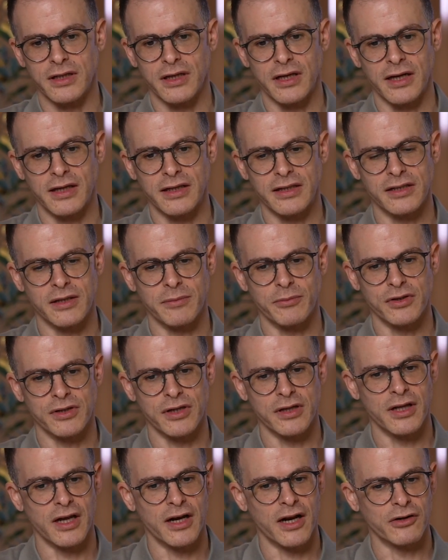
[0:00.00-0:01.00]
and he's the
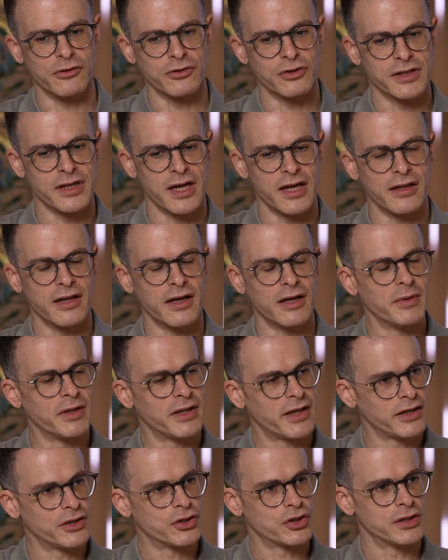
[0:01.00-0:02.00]
person that understands the
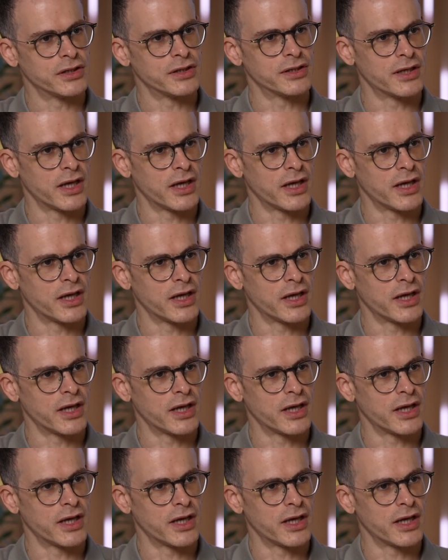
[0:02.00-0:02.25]
limitations,